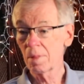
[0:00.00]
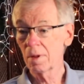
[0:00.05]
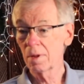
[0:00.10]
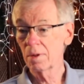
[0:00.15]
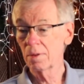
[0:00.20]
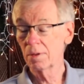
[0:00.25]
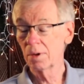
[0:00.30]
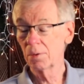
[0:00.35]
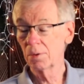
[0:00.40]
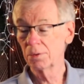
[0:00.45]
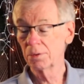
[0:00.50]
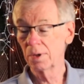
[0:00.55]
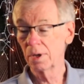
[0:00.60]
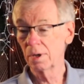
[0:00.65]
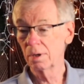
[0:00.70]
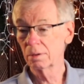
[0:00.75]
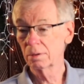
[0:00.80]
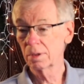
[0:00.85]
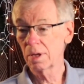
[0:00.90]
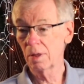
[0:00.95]
there was
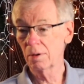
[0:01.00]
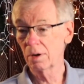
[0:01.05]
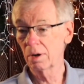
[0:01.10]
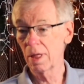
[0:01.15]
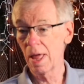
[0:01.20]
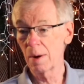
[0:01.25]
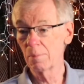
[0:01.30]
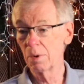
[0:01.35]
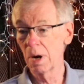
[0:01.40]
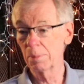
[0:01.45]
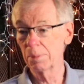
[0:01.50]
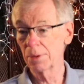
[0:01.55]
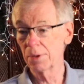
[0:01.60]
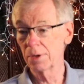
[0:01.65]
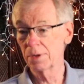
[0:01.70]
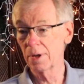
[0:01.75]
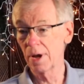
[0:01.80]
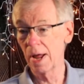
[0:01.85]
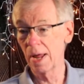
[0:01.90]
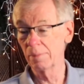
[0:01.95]
a color lab rep at the
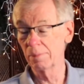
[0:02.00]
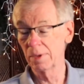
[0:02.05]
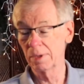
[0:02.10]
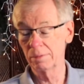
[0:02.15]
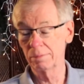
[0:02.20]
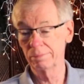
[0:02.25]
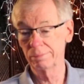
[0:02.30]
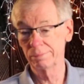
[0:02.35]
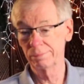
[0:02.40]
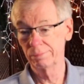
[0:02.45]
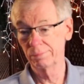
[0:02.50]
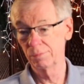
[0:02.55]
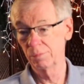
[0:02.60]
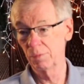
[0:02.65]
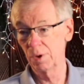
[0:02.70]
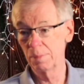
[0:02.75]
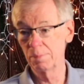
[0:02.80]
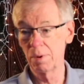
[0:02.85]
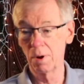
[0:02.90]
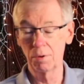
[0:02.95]
time that
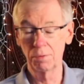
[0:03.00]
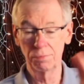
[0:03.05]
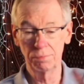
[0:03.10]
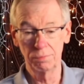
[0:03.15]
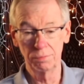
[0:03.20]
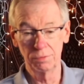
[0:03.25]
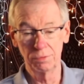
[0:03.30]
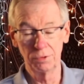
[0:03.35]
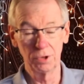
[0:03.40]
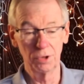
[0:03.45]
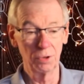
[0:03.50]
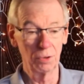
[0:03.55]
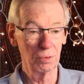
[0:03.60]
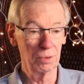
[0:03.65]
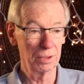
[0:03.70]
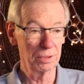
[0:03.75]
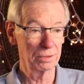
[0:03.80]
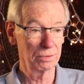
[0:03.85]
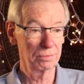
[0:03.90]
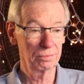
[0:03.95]
we both knew,
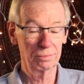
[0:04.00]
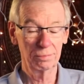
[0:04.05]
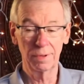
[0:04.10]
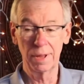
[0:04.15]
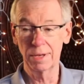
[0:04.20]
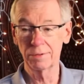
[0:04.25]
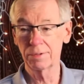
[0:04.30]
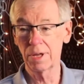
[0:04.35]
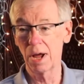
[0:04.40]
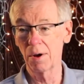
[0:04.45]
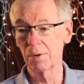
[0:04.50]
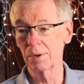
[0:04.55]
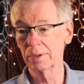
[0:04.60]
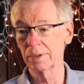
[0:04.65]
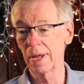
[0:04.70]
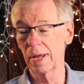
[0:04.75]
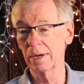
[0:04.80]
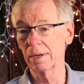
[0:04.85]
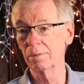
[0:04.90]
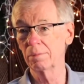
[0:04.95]
and that's how it
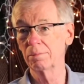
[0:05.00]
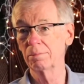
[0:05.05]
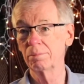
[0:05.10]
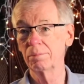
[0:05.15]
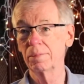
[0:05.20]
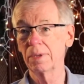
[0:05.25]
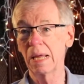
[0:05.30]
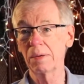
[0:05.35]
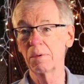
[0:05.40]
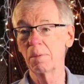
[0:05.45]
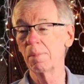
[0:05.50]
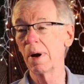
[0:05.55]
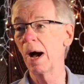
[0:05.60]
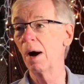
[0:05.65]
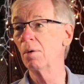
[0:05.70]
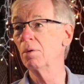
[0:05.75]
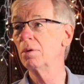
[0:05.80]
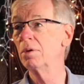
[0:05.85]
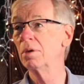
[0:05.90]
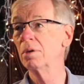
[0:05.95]
kind of came
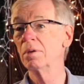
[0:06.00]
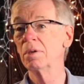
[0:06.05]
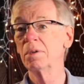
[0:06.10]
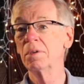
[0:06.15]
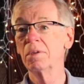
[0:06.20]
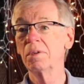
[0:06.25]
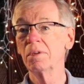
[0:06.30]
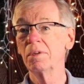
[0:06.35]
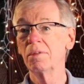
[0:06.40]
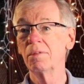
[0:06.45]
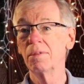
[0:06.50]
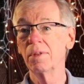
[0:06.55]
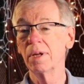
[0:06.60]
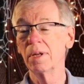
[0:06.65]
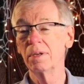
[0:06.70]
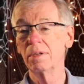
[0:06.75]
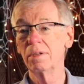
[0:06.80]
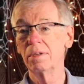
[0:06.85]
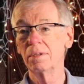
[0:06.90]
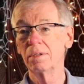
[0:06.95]
about. That
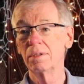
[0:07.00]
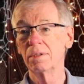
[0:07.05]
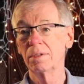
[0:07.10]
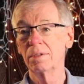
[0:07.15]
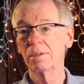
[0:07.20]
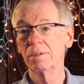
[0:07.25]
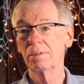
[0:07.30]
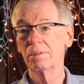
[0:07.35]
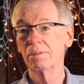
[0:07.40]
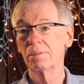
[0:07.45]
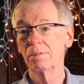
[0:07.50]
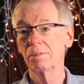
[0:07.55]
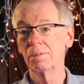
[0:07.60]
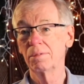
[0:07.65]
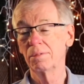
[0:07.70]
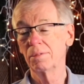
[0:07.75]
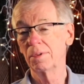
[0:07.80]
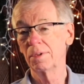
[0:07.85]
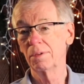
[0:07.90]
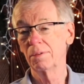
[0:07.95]

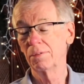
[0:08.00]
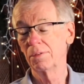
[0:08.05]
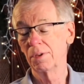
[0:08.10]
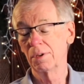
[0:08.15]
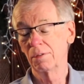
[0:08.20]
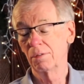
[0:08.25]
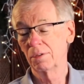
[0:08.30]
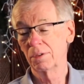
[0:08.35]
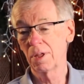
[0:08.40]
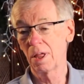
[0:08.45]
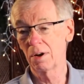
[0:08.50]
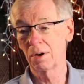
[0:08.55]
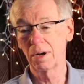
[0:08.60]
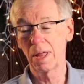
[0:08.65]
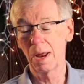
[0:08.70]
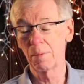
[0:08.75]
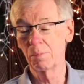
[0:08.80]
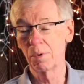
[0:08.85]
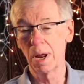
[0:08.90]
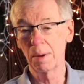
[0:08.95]
the color
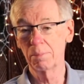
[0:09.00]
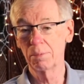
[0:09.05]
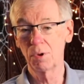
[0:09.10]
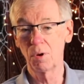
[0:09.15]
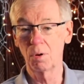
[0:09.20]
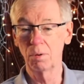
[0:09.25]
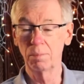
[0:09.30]
lab rep told